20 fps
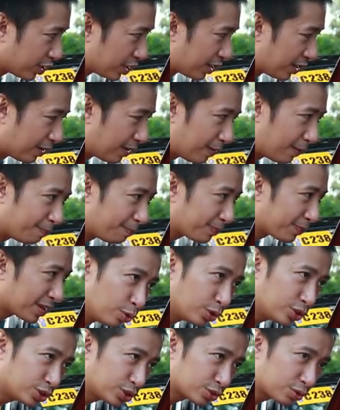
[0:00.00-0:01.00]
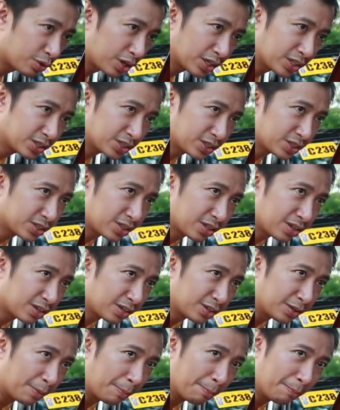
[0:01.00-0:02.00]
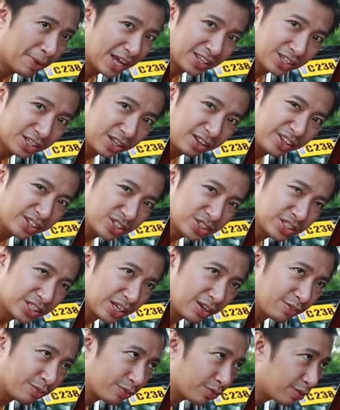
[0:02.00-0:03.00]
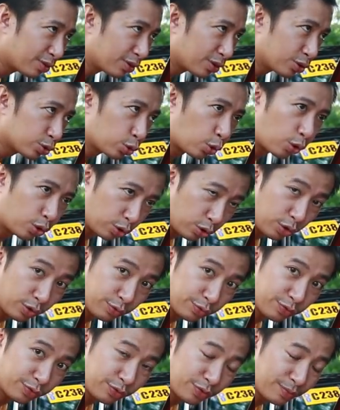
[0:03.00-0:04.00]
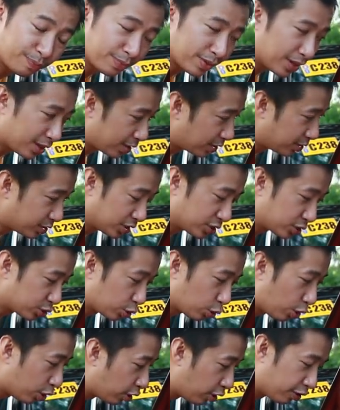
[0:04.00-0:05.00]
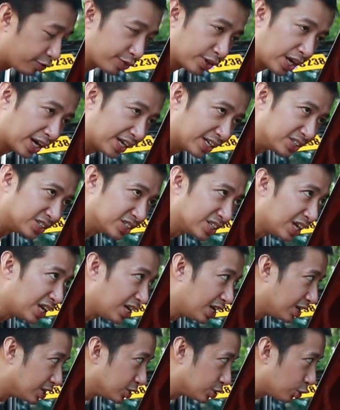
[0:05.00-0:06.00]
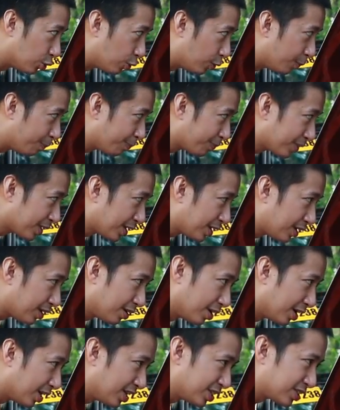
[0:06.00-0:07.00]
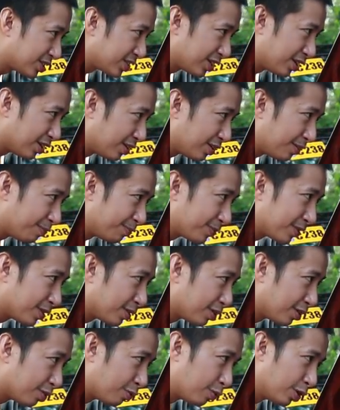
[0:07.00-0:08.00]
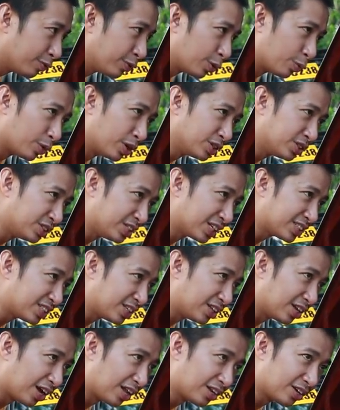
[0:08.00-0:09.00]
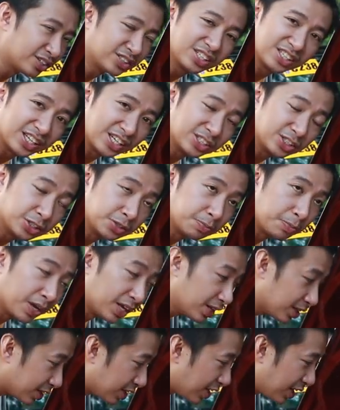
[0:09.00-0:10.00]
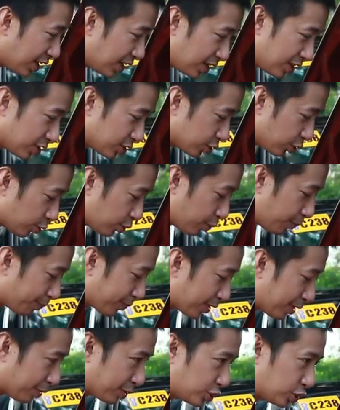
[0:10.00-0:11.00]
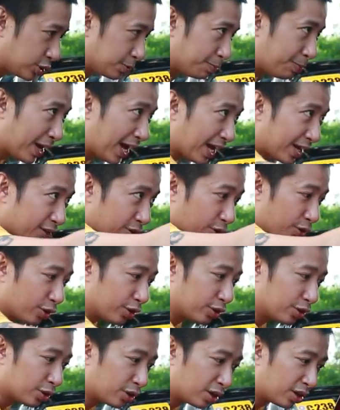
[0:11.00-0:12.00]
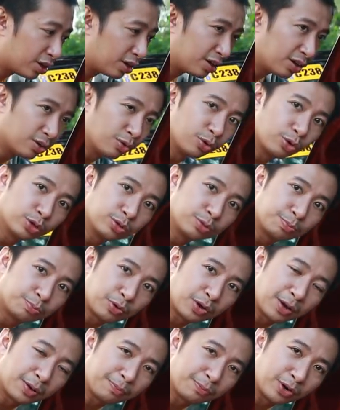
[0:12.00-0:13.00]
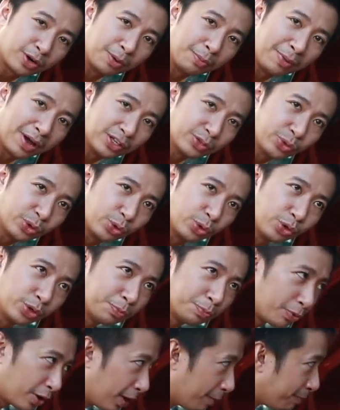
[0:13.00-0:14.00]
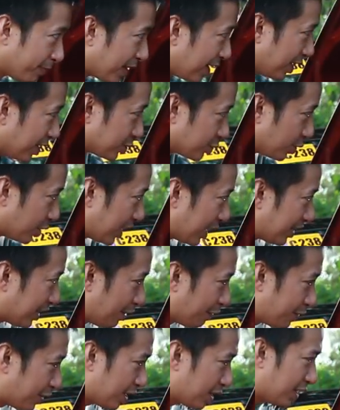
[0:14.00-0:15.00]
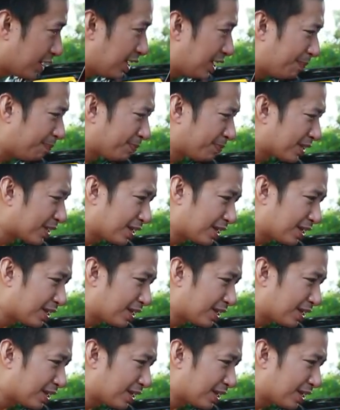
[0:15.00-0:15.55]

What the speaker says: the hood struts, the metal itself, tore off, guys. So it's one of the worst $60 that I spent. So she's back on her hood prop, her manual hood prop. So yeah, definitely